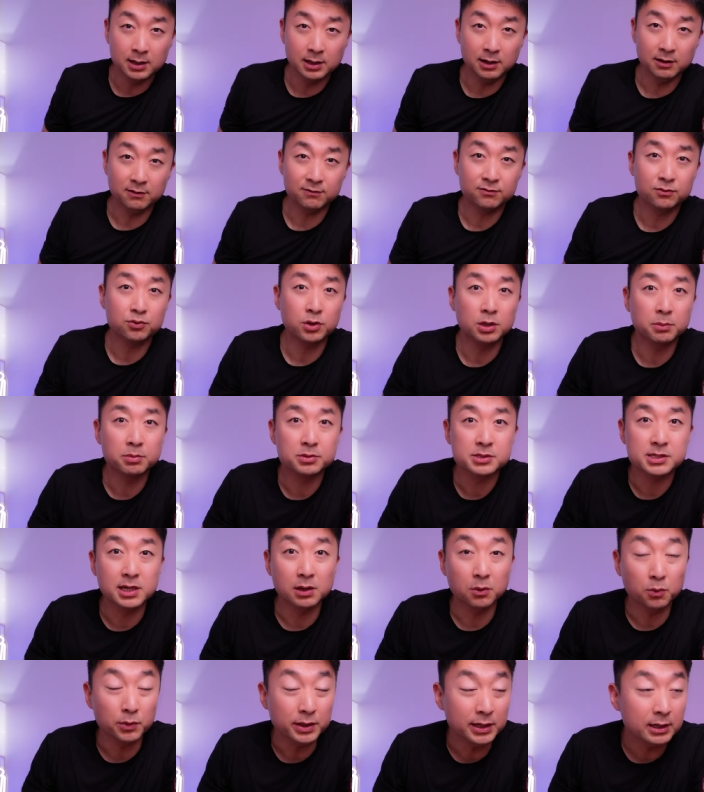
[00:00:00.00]
of
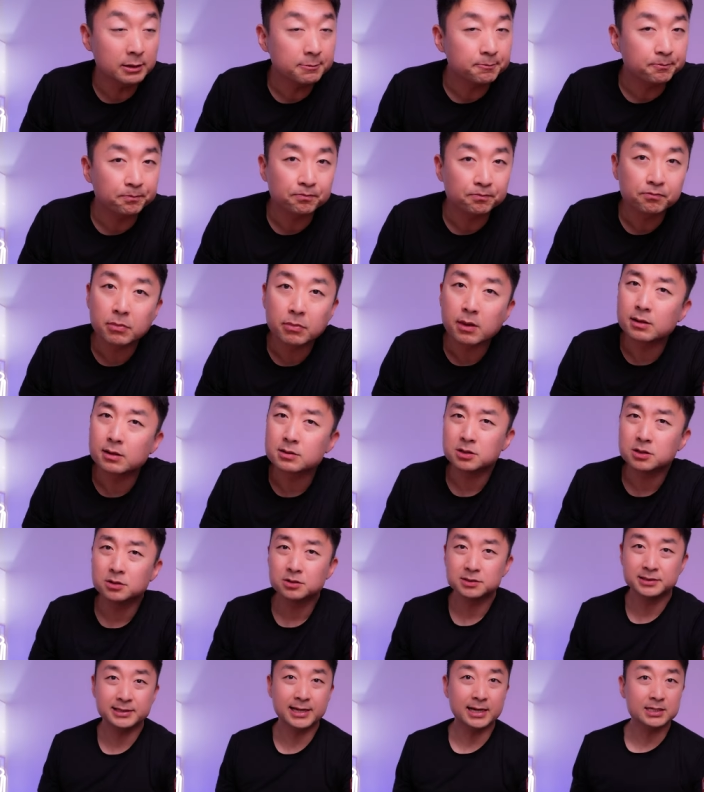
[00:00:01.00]
20% wheat.
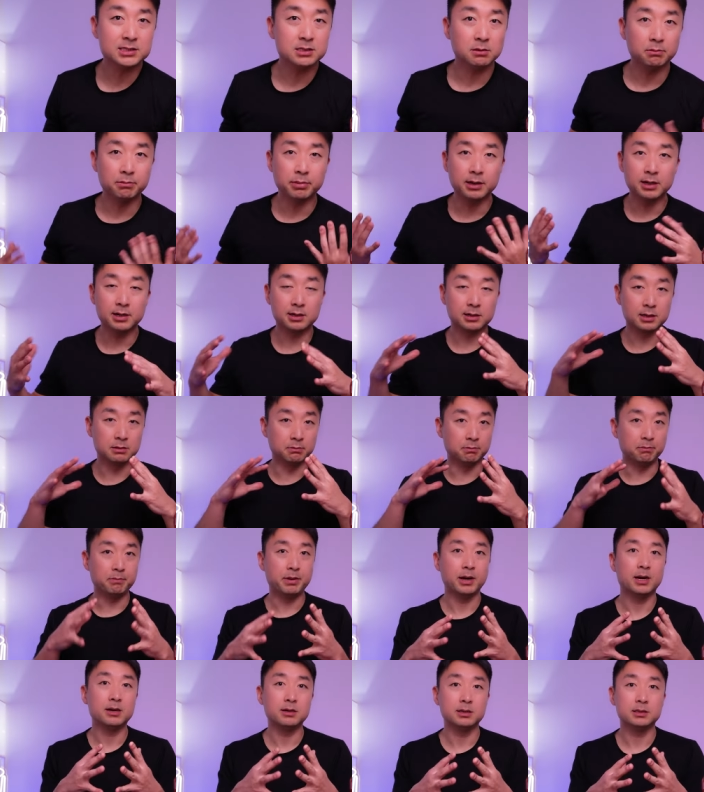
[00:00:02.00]
So that's a better
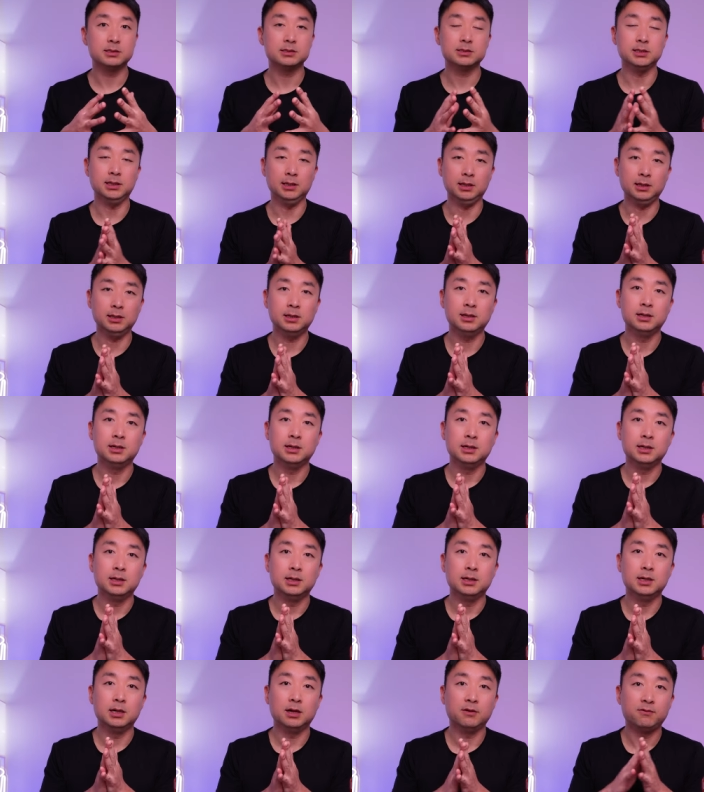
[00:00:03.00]
comparison
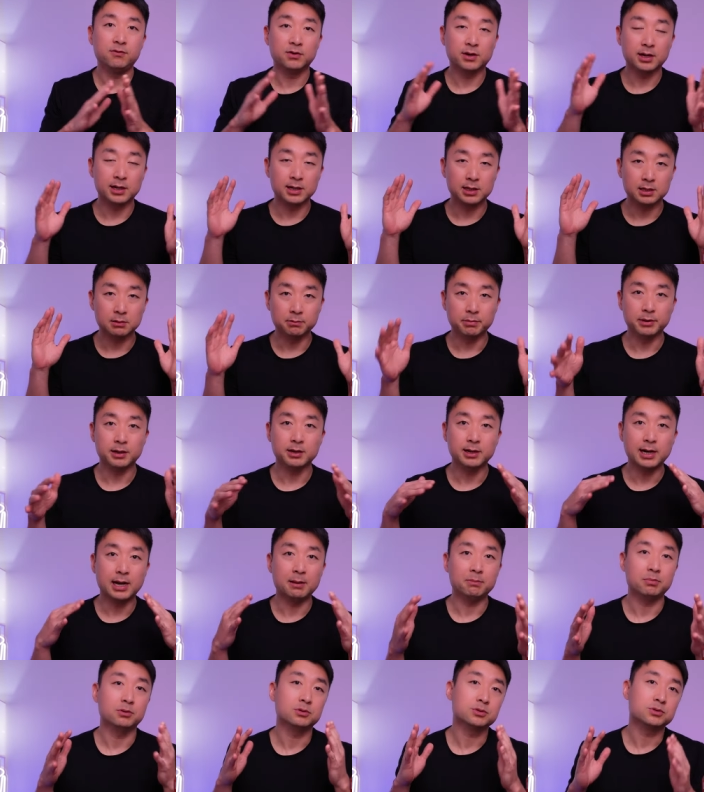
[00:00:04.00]
uh, if you're gonna compare
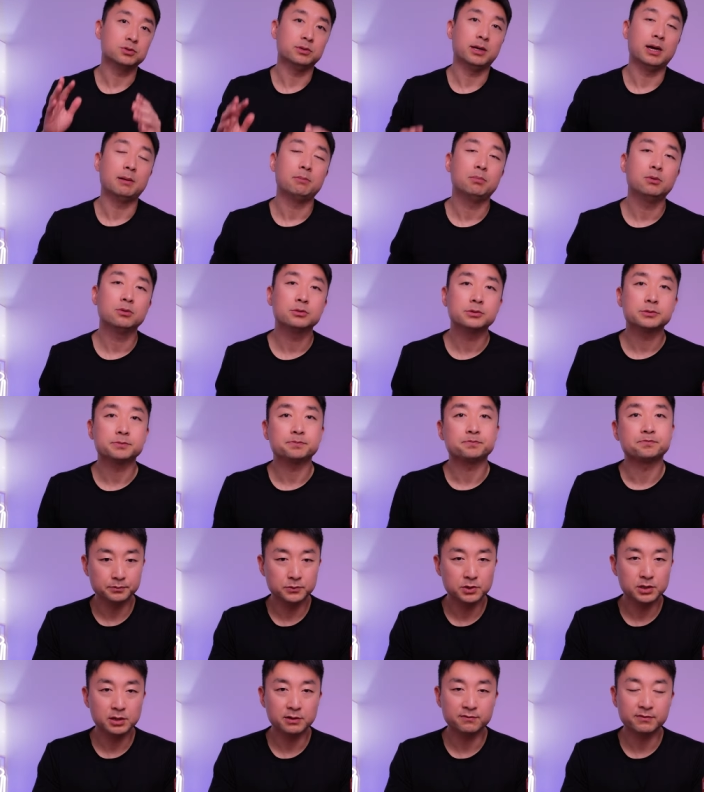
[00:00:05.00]
apples to apples.
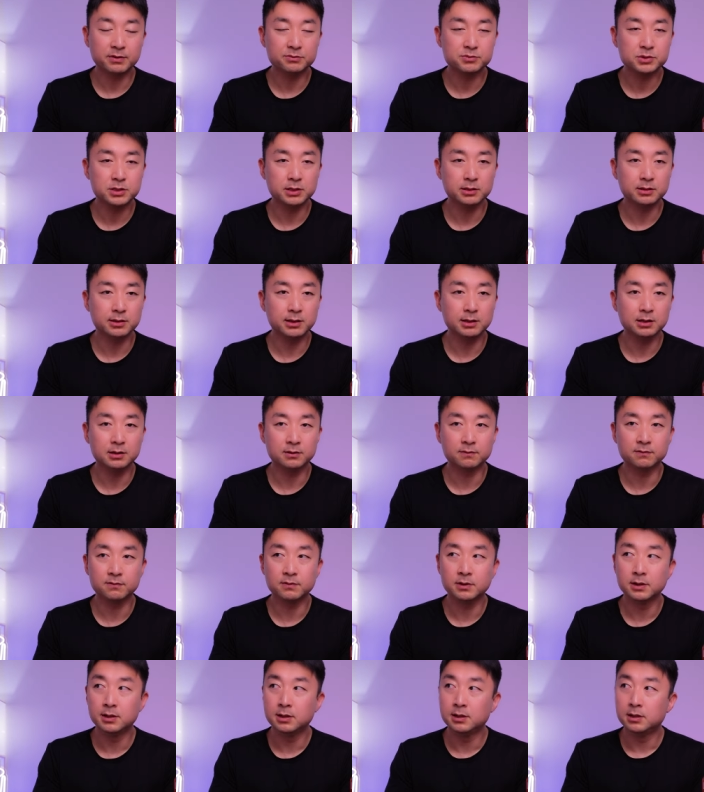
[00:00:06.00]
You know, if I'm trying to think of
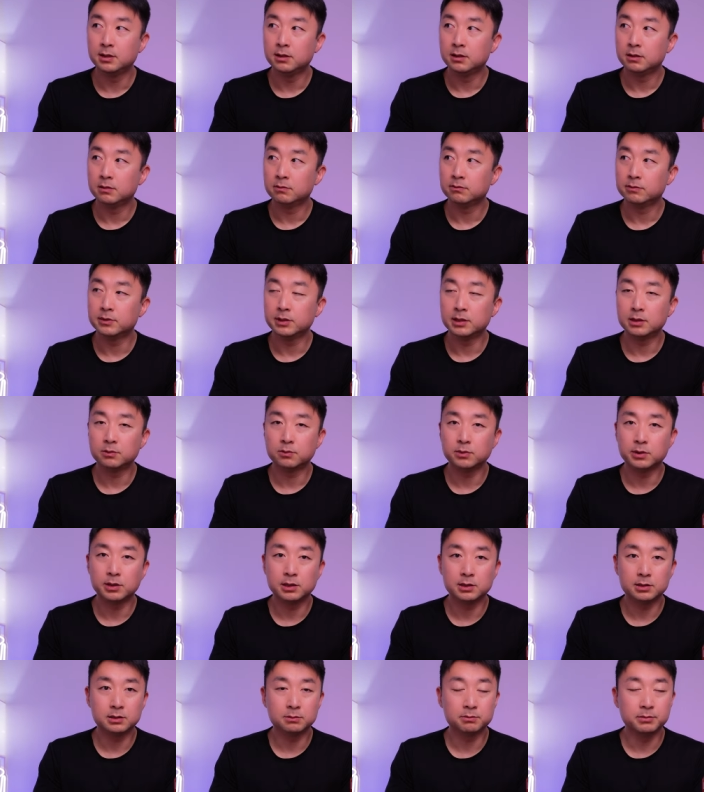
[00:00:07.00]
what
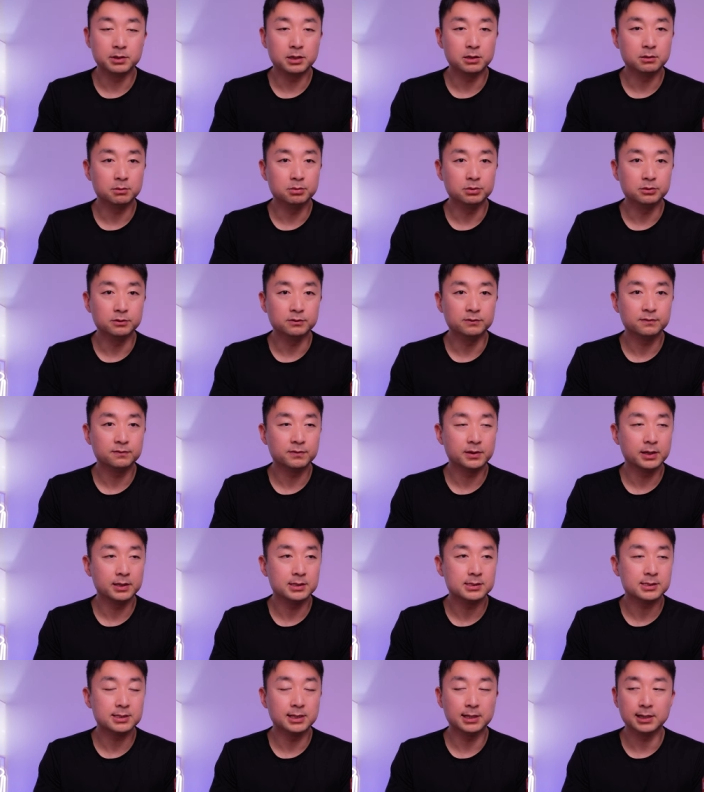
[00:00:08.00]
Weller barrel proof
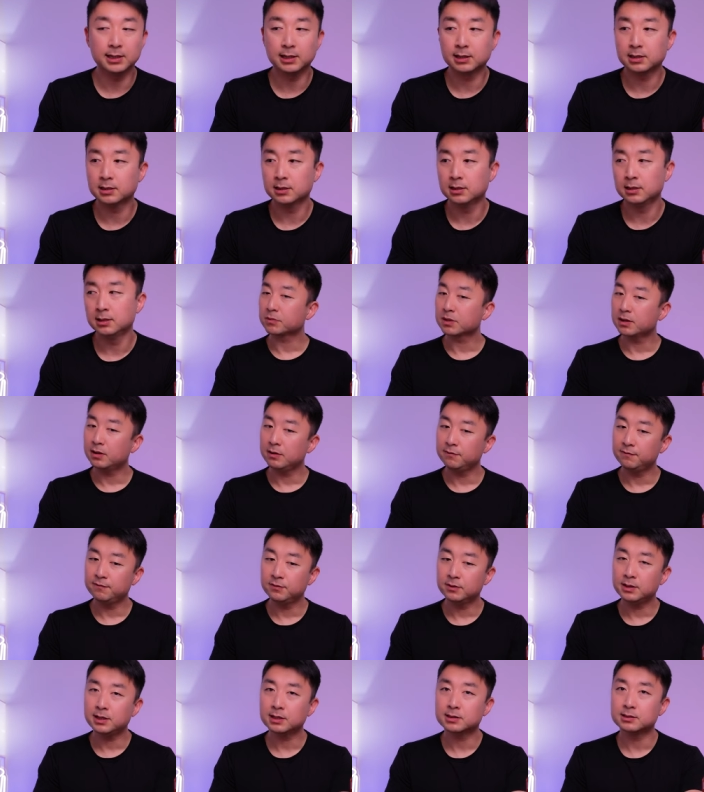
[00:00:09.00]
taste like, I
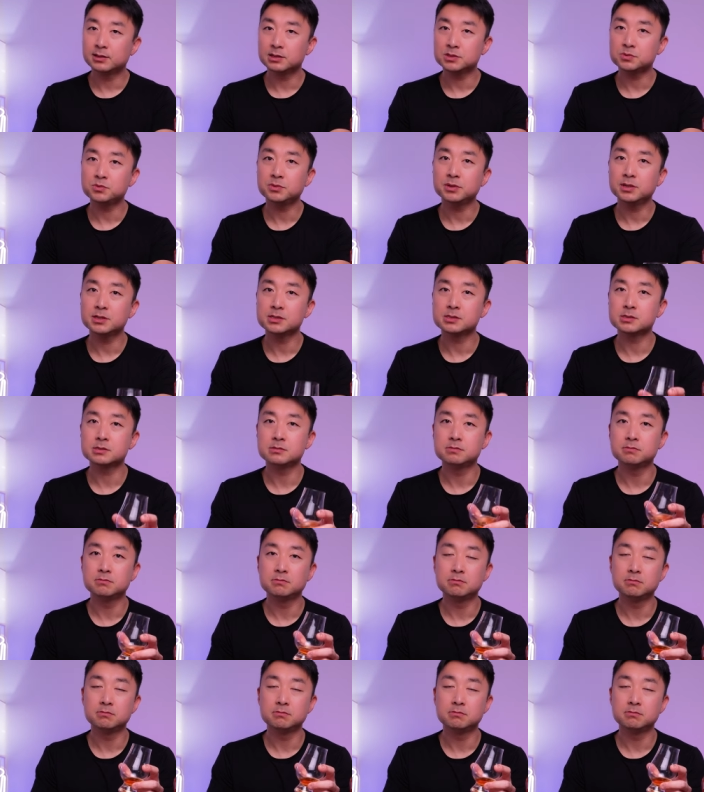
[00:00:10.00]
feel like this one is